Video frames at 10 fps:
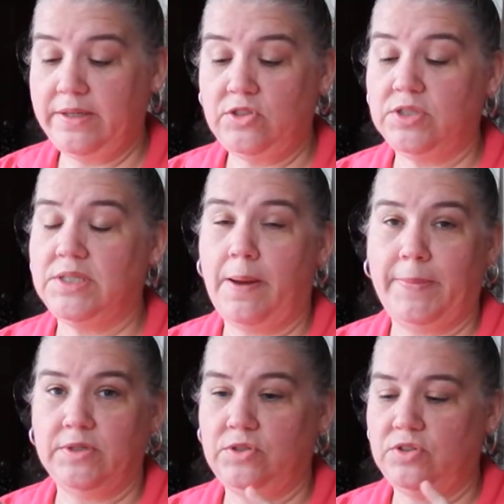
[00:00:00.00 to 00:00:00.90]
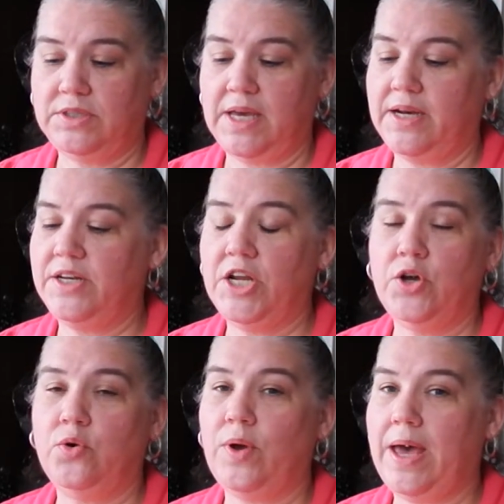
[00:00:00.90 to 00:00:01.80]
It's just numbers. You just got to
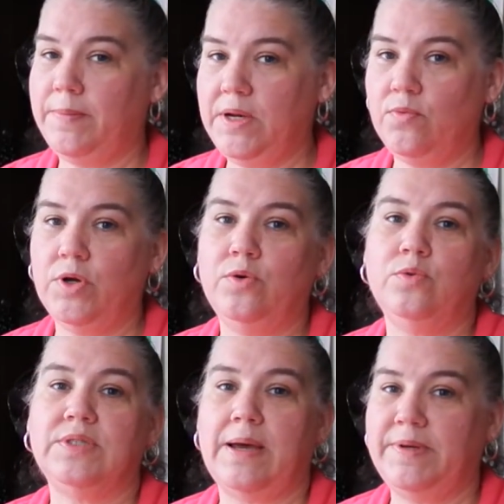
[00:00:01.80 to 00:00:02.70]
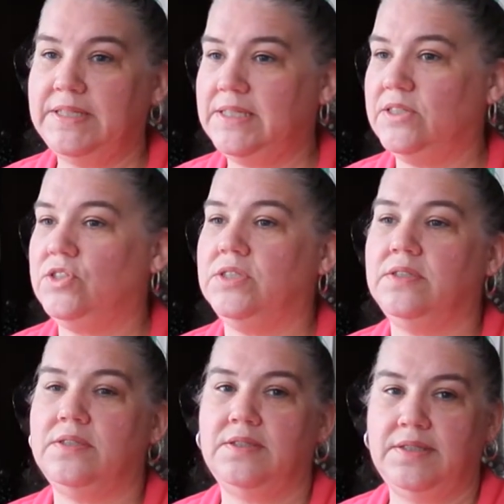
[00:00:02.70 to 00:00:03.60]
know how many rows, how many
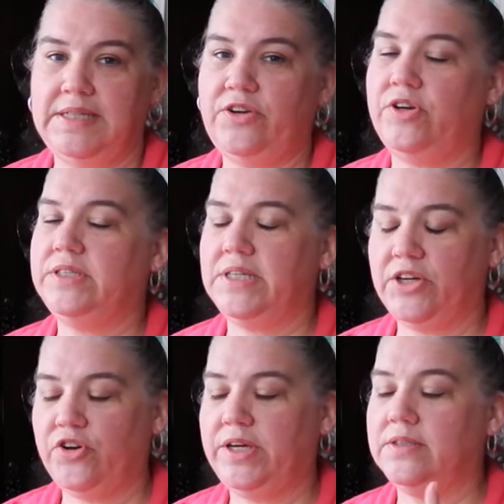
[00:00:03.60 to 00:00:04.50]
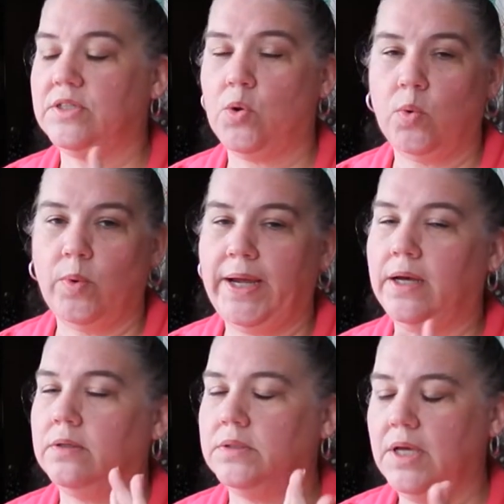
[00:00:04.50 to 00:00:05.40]
stitches to decrease, increase, go
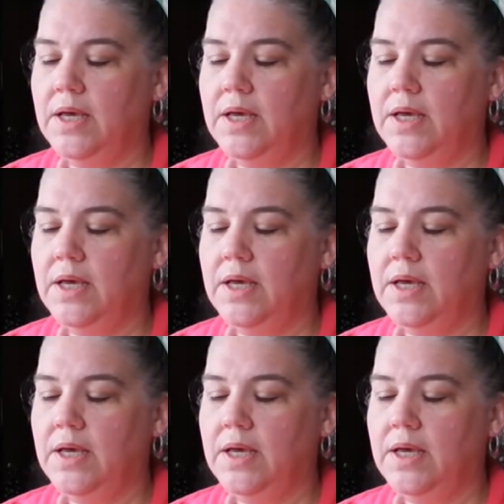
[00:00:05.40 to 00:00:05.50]
around.